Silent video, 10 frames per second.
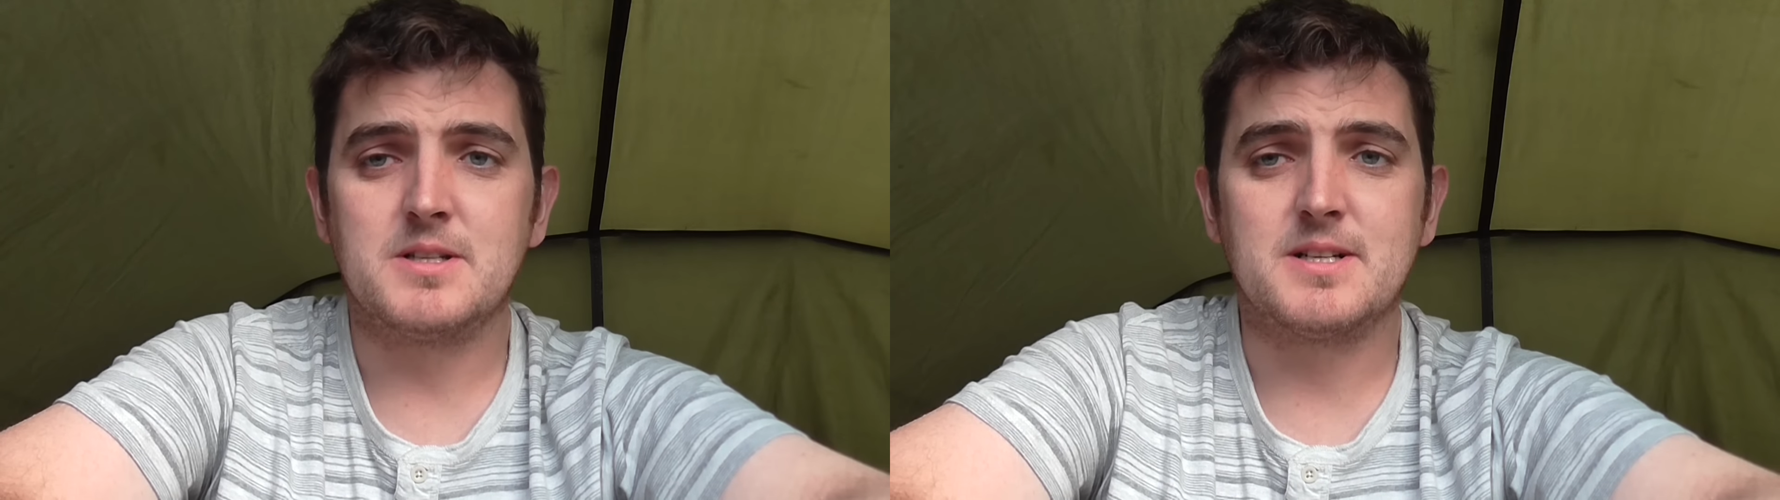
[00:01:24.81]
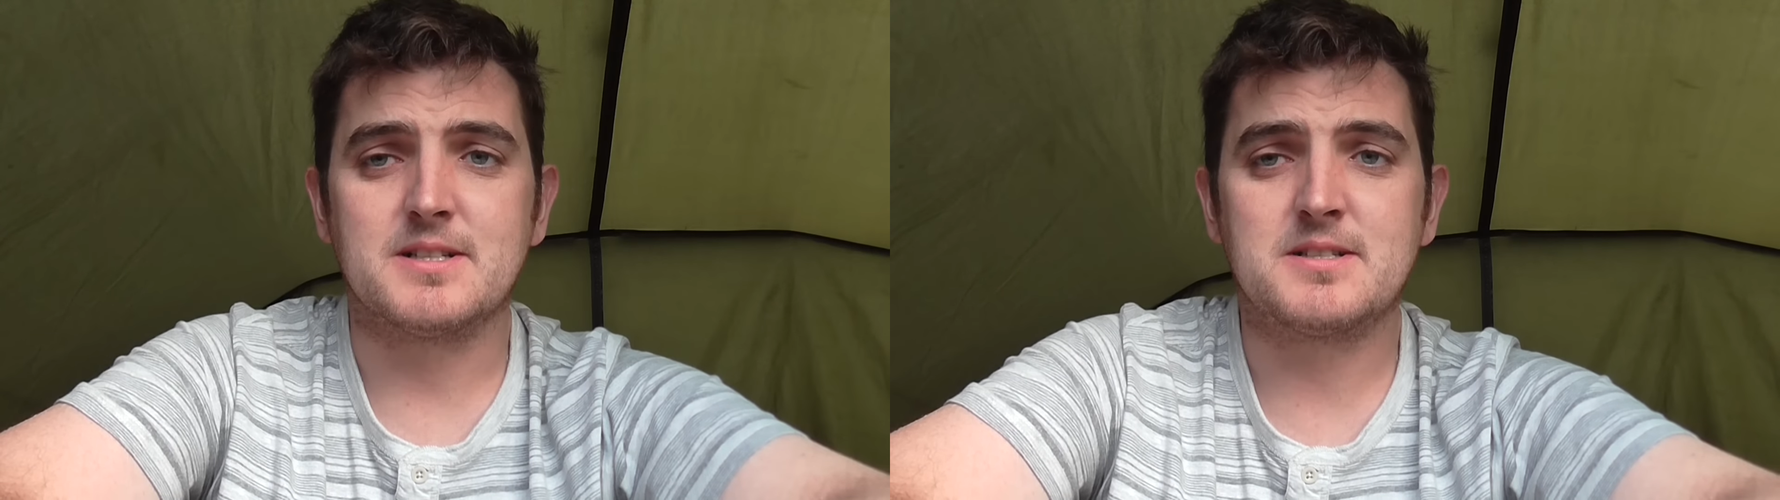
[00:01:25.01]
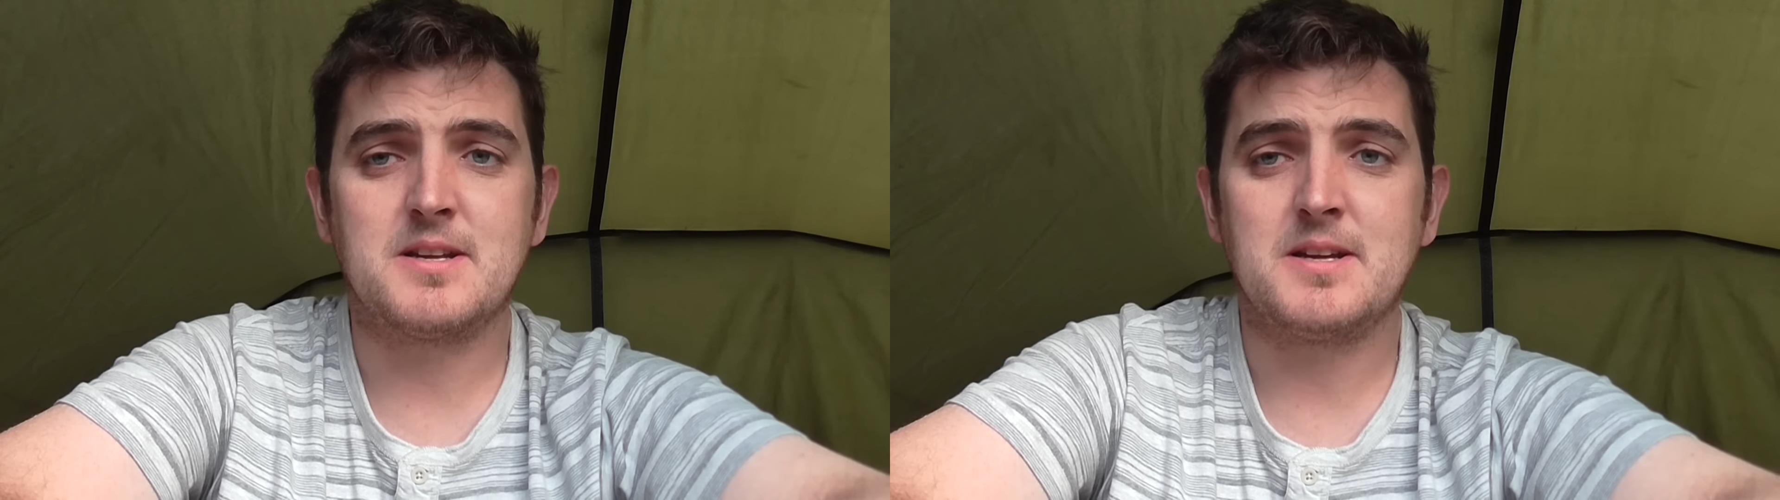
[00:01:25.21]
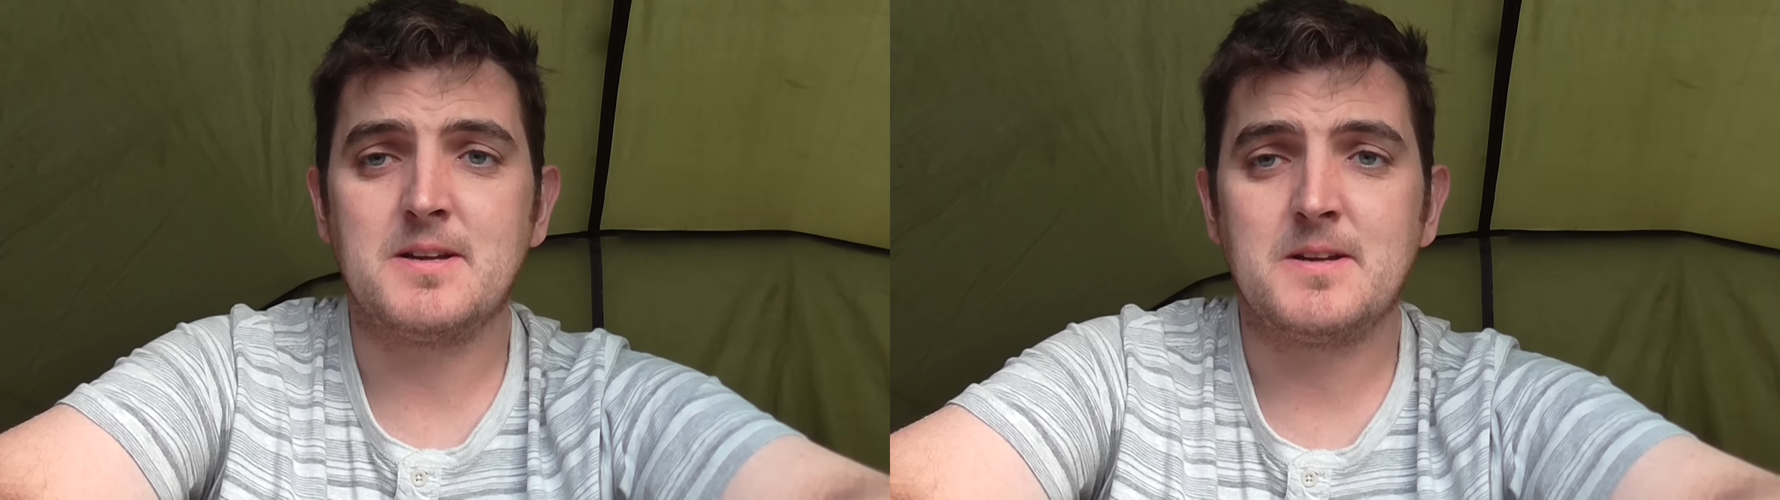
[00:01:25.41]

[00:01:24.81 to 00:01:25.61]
just